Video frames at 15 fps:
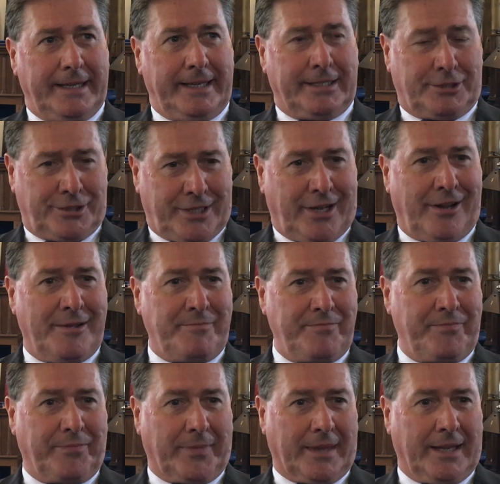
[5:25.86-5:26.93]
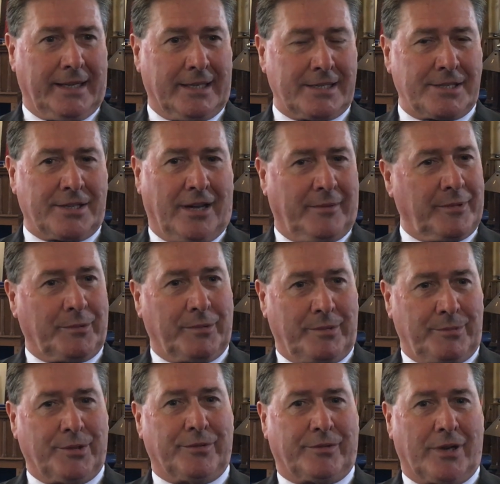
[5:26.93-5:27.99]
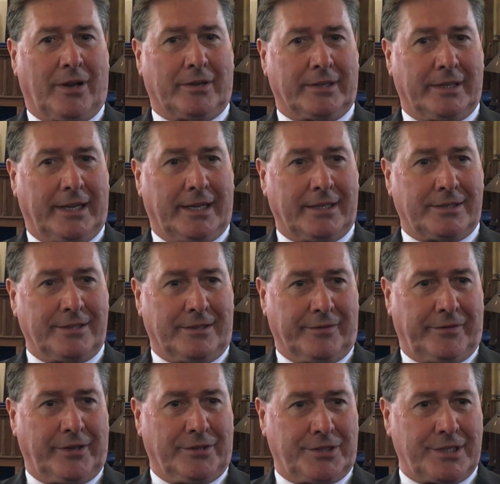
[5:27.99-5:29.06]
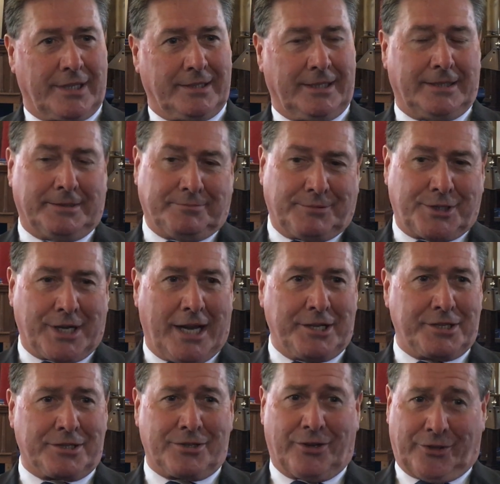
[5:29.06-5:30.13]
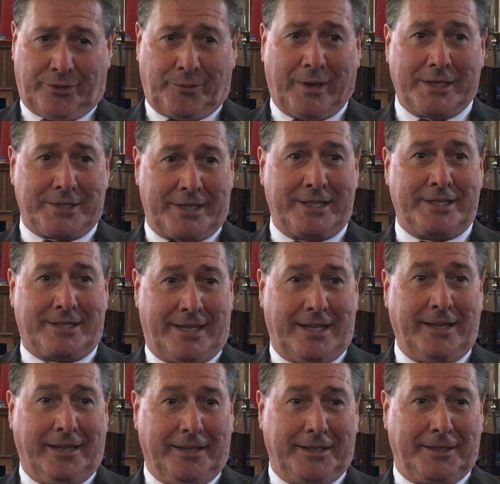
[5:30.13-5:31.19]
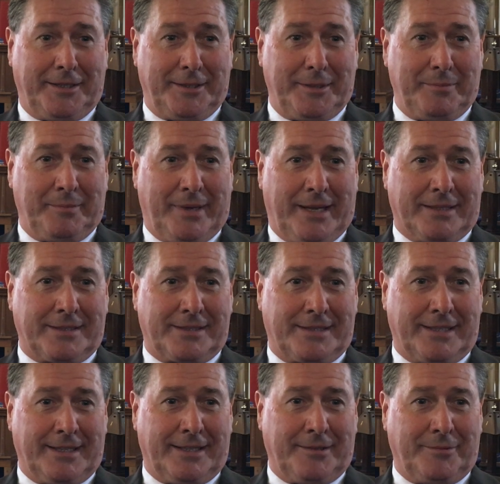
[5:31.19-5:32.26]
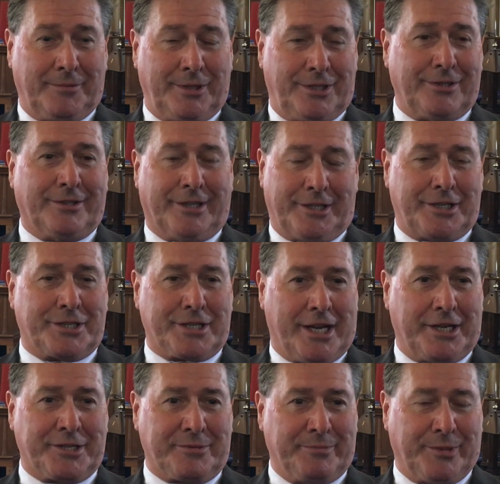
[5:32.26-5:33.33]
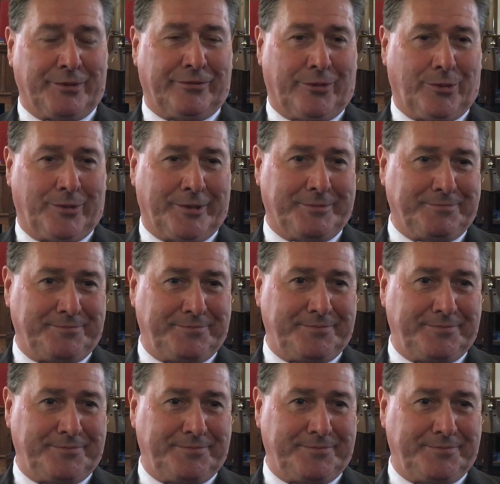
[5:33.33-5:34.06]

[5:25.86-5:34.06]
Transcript: It's time, and it's time that we moved on to the future. Change is not always easy, but we do need to change and move forward.